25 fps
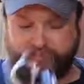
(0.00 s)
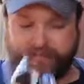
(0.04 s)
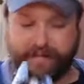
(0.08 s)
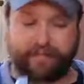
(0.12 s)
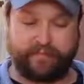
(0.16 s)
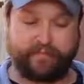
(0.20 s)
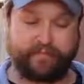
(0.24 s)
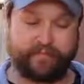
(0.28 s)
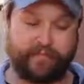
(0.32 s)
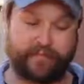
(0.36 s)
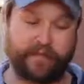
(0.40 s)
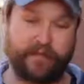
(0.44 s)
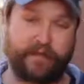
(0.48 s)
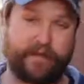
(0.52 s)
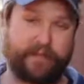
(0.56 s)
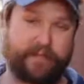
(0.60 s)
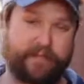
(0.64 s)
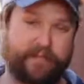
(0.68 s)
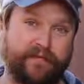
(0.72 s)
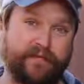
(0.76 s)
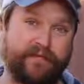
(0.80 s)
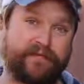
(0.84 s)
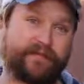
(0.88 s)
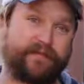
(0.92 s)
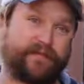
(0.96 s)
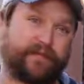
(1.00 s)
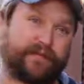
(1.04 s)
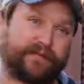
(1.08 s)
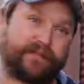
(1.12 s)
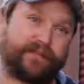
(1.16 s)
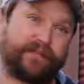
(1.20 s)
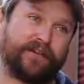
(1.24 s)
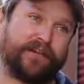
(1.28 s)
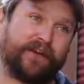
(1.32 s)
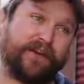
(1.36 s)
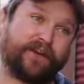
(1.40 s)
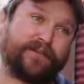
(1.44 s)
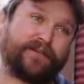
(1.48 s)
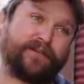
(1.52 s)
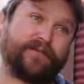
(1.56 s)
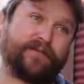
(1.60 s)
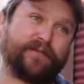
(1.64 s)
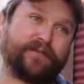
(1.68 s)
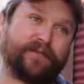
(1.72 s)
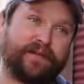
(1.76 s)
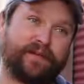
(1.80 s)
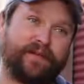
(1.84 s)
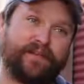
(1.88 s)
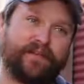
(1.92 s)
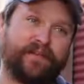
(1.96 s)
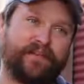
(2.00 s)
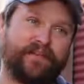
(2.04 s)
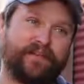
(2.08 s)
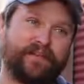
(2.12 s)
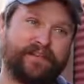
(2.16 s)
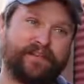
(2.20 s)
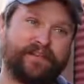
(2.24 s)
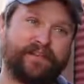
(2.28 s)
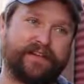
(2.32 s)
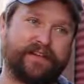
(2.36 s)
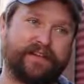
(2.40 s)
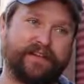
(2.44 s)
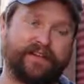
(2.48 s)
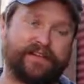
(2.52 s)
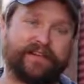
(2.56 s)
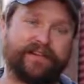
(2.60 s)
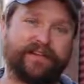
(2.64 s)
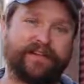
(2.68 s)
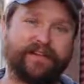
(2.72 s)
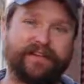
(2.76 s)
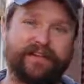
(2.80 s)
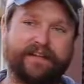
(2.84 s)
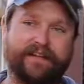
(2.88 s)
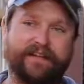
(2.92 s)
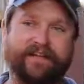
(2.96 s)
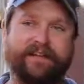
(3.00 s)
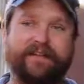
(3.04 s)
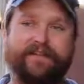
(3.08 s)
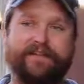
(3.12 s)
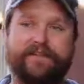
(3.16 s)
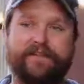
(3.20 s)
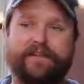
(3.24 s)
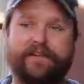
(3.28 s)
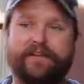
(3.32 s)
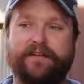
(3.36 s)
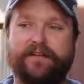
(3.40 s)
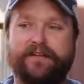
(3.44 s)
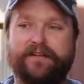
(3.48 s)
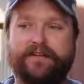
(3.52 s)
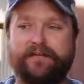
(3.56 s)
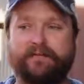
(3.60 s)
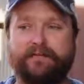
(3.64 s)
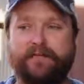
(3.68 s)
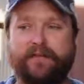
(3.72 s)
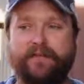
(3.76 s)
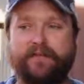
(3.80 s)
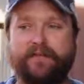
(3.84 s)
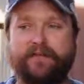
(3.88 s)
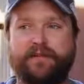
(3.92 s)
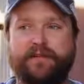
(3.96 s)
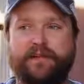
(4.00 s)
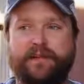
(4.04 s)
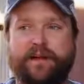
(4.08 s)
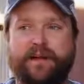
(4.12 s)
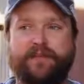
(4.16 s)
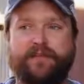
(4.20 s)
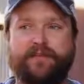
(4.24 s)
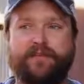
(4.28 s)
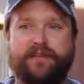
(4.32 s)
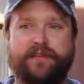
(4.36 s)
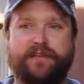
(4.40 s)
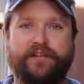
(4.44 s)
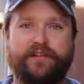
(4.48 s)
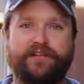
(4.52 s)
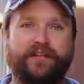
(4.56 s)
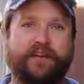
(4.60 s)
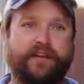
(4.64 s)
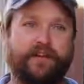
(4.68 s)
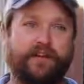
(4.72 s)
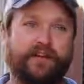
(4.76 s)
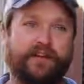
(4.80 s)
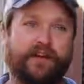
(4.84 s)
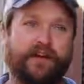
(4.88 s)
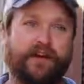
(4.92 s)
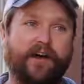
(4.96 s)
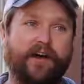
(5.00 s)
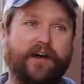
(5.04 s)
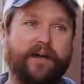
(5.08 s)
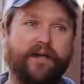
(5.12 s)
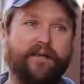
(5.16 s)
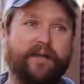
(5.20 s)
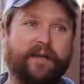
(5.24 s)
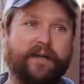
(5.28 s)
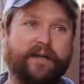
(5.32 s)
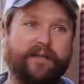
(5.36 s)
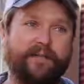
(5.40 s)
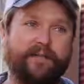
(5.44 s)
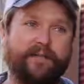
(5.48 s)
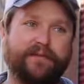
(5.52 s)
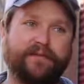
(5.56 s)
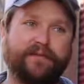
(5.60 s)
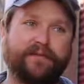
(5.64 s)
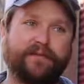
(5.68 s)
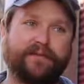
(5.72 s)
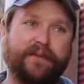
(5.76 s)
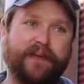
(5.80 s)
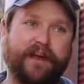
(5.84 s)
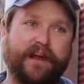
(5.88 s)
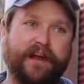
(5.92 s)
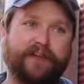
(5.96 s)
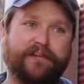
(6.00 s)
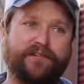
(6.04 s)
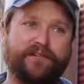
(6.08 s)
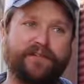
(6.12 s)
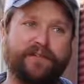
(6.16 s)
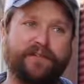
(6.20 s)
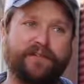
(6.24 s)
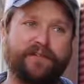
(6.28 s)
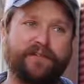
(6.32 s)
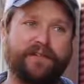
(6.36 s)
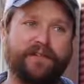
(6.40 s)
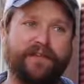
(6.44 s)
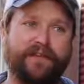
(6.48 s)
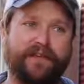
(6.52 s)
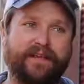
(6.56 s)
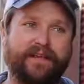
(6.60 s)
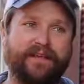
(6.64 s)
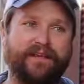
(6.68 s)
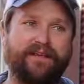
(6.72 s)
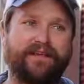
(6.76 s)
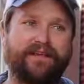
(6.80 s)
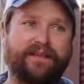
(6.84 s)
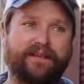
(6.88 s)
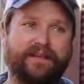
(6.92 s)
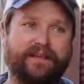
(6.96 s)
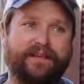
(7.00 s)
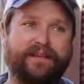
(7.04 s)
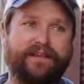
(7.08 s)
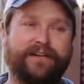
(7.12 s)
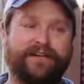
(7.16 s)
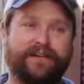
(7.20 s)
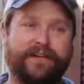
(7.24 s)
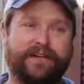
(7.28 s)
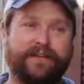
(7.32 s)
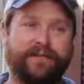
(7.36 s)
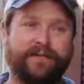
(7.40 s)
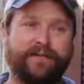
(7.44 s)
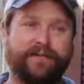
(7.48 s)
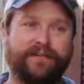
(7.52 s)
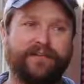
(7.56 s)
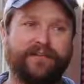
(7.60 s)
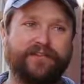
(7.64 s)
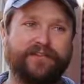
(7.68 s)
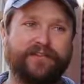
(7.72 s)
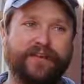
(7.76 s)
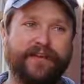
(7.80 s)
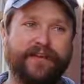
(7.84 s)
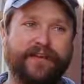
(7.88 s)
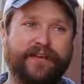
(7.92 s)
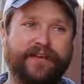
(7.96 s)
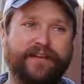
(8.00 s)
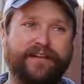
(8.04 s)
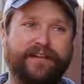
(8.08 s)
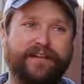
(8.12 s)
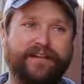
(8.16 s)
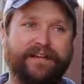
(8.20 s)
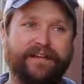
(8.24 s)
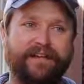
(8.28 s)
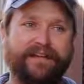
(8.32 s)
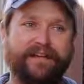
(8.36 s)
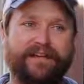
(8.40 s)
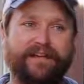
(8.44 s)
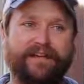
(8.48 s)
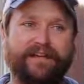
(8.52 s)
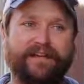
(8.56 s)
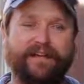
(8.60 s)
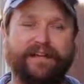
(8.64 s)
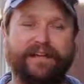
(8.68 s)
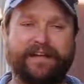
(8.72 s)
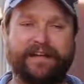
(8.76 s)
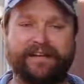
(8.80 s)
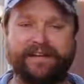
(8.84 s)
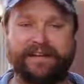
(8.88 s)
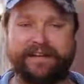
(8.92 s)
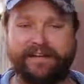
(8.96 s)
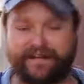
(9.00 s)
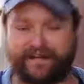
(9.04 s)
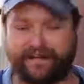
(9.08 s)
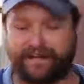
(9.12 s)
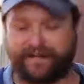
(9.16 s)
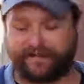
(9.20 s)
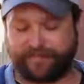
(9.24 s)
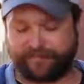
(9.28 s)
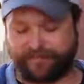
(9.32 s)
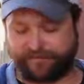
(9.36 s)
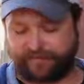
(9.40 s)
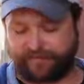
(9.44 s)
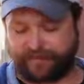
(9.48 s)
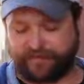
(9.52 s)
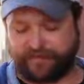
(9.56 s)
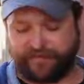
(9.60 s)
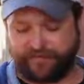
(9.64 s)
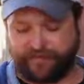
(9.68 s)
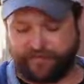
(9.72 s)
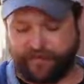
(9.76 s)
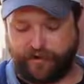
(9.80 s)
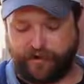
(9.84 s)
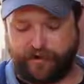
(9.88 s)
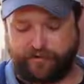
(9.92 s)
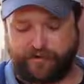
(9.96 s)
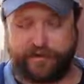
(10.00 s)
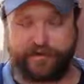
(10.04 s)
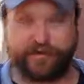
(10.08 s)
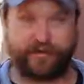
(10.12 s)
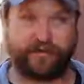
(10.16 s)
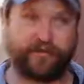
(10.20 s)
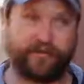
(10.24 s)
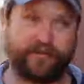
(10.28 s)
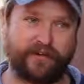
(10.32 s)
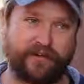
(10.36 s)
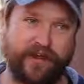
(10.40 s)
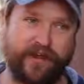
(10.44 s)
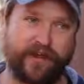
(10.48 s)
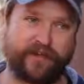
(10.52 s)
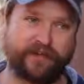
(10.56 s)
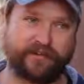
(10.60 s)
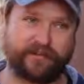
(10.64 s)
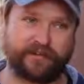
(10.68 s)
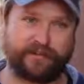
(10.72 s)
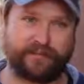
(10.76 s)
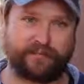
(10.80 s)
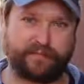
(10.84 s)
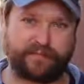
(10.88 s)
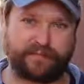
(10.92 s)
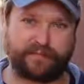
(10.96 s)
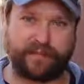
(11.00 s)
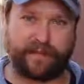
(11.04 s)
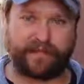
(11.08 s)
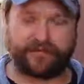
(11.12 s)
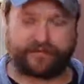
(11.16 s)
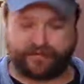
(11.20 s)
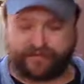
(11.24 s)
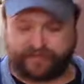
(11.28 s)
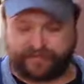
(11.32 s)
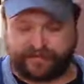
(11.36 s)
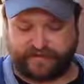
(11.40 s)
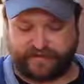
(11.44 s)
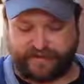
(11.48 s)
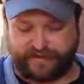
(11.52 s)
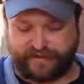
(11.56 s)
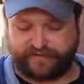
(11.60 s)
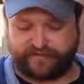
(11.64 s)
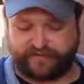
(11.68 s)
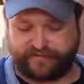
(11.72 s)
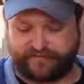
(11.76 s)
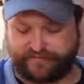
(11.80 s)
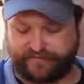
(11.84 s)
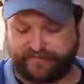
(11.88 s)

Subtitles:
I'm really pleased with the Grenache from 2017. I think it's a pretty nice vintage all in all, but with the Grenache we really sort of hit it on the bullseye. And Larner Vineyard Grenache is some special stuff.